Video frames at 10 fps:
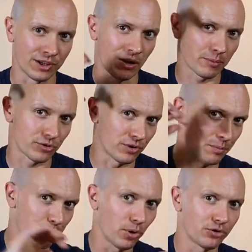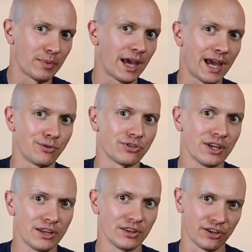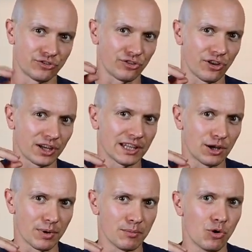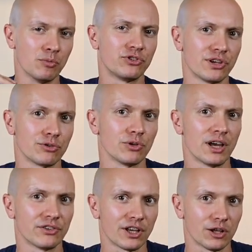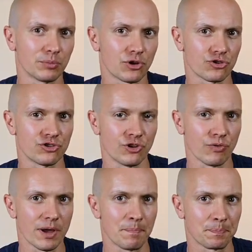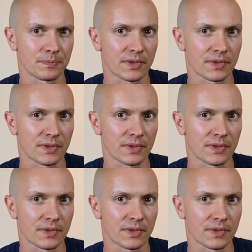When you absolutely bottom it out, there's just like a little bit more material there to help cushion your rim.